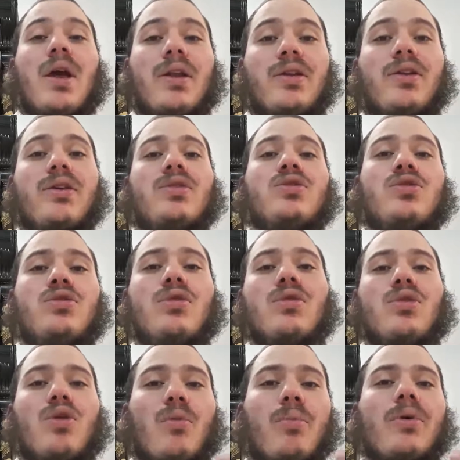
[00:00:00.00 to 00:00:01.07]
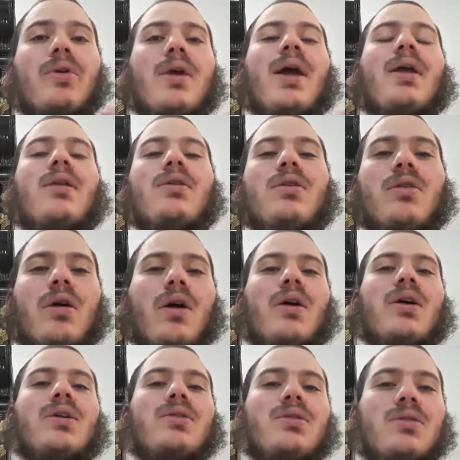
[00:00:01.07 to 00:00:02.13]
and you're in shul, you don't put your hand on your
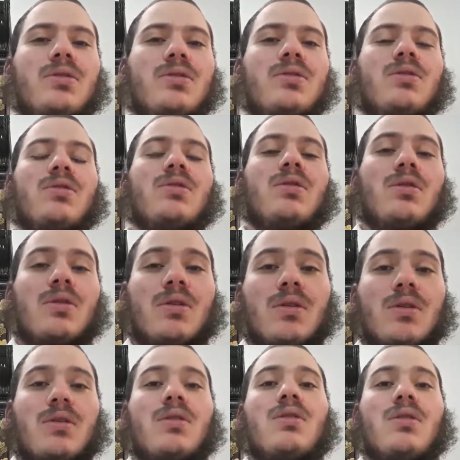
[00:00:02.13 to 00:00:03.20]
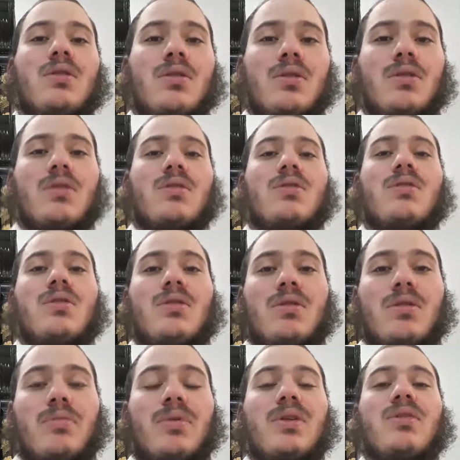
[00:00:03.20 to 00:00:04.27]
eyes,
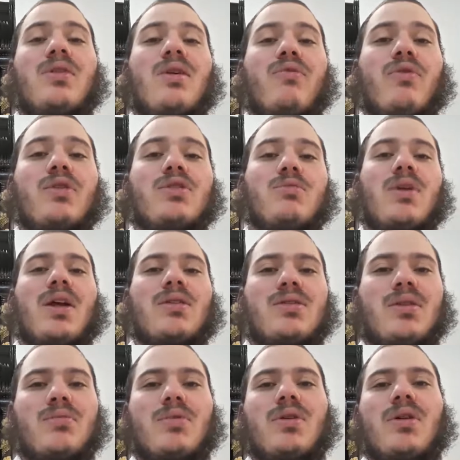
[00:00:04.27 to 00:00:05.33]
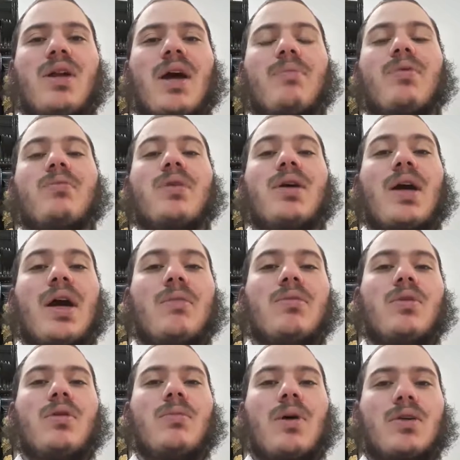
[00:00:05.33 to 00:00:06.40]
you're being tifresh minat tzibur, you're not being
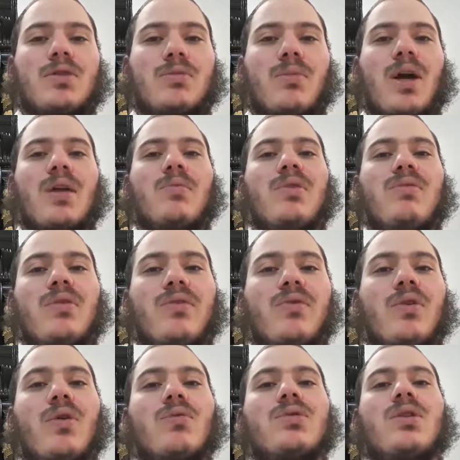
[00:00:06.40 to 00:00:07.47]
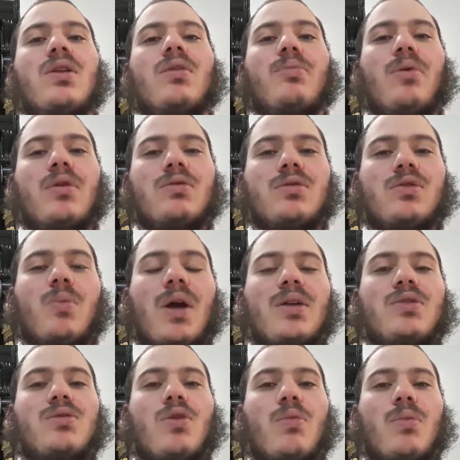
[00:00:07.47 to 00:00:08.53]
makabel l'mach shemayim, even if you don't say the pasuk Shema
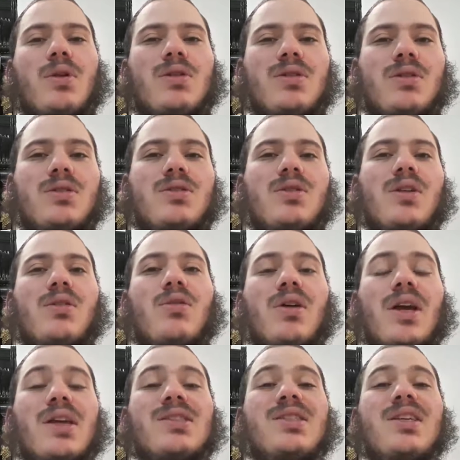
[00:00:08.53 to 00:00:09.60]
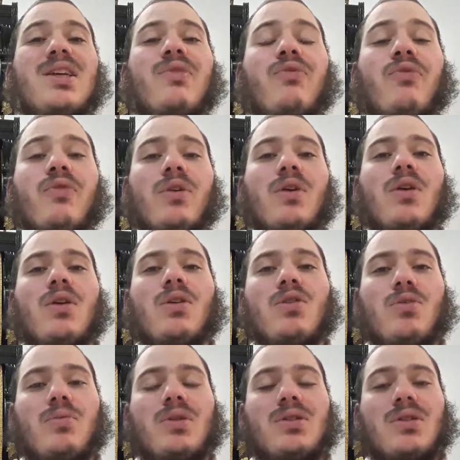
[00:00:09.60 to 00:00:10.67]
Yisrael, but it should look as if
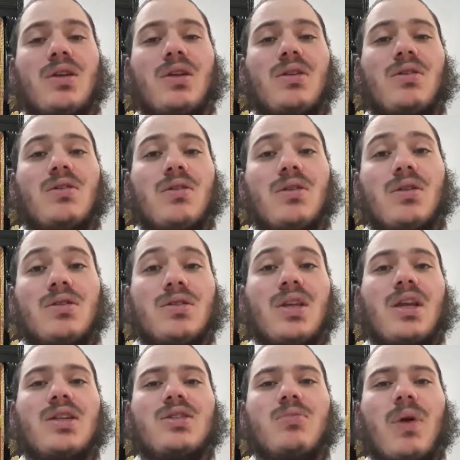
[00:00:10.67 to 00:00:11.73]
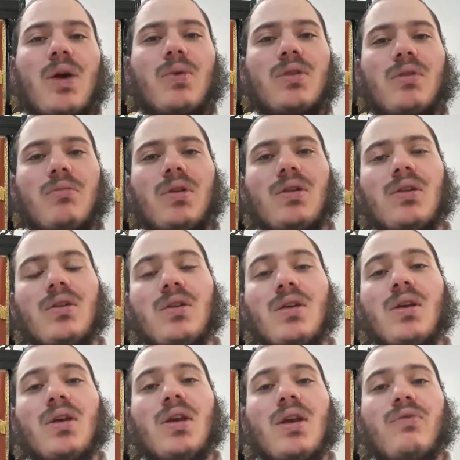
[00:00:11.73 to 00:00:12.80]
you're saying Shema with the minion,
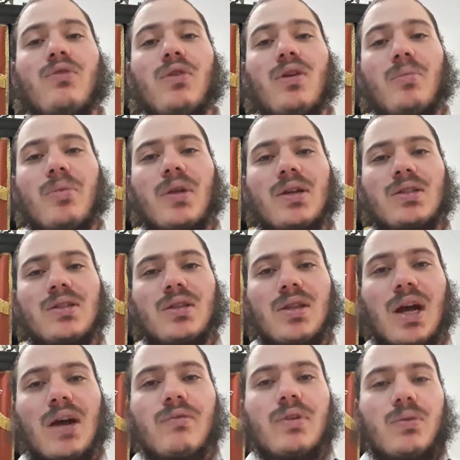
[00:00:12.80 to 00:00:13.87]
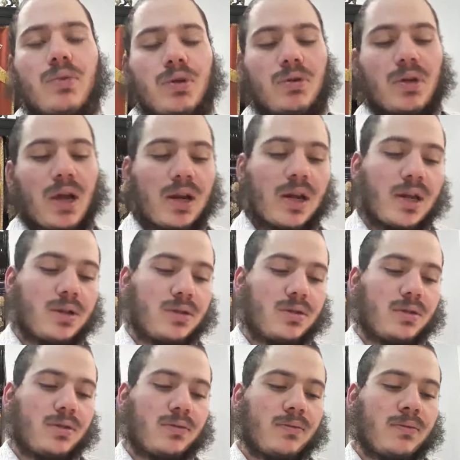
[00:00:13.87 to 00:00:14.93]
if you're in a place in davening where you can't
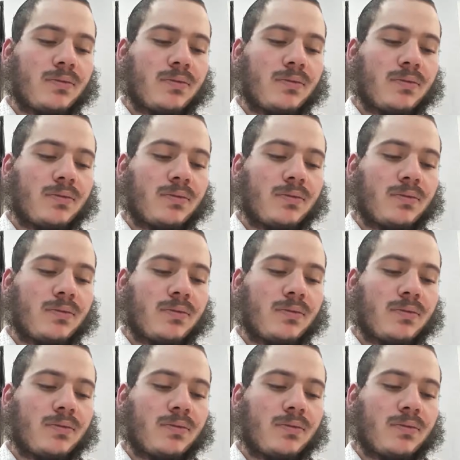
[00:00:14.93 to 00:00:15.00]
answer.